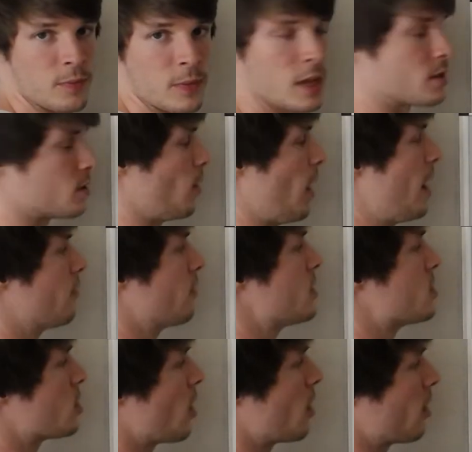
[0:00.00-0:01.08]
So every
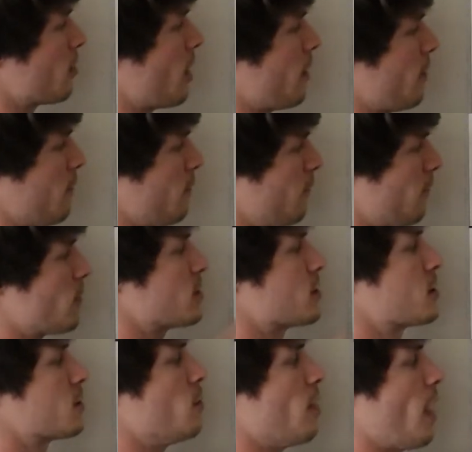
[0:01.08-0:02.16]
chart in my
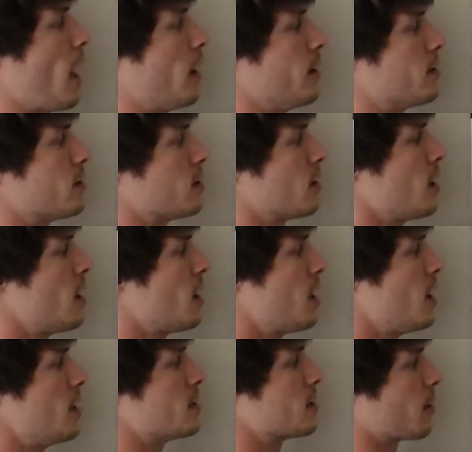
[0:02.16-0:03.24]
first smooth atlas
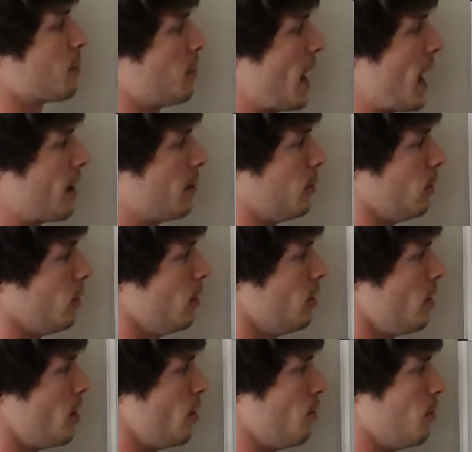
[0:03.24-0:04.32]
is
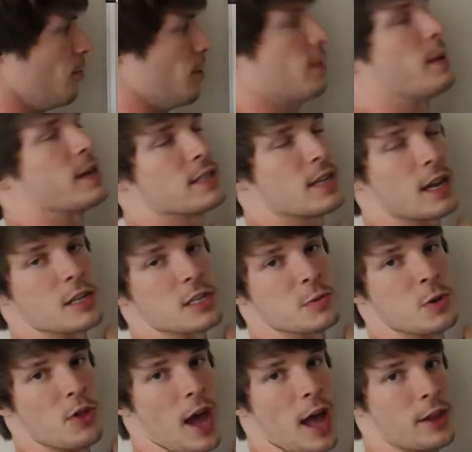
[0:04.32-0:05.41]
compatible with my second
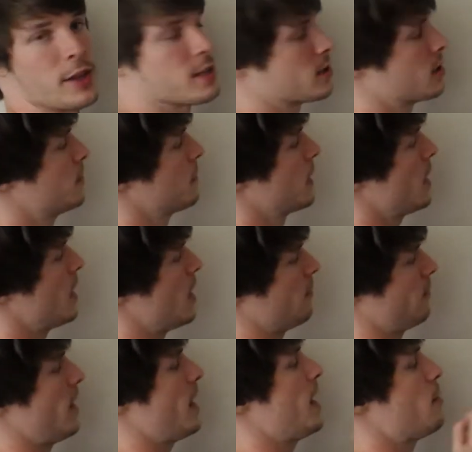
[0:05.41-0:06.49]
smooth atlas
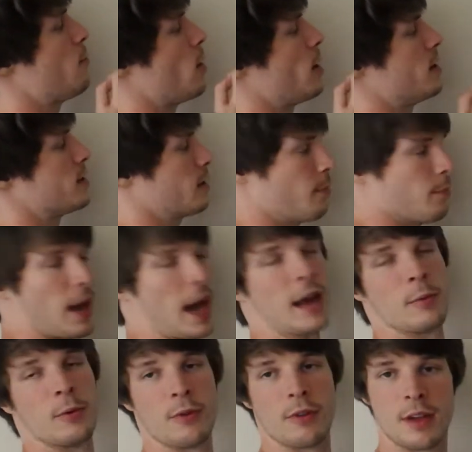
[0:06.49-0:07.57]
if A1 is
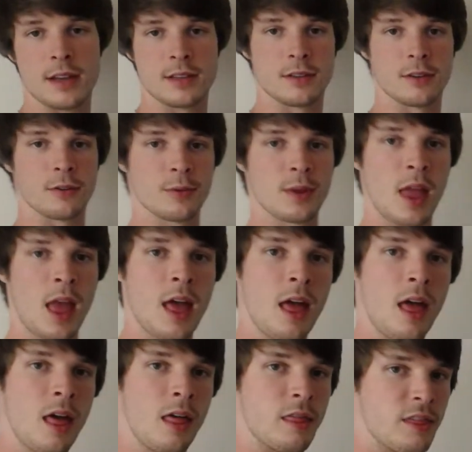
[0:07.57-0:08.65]
compatible with A2.
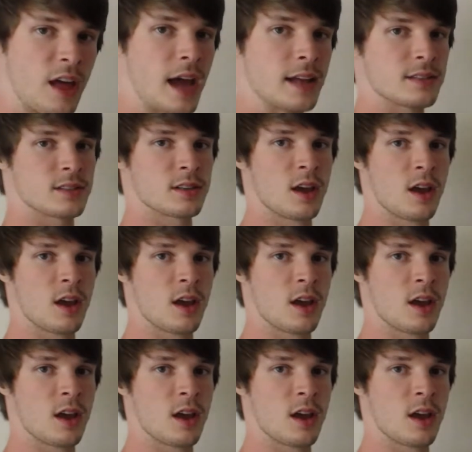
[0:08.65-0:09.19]
That's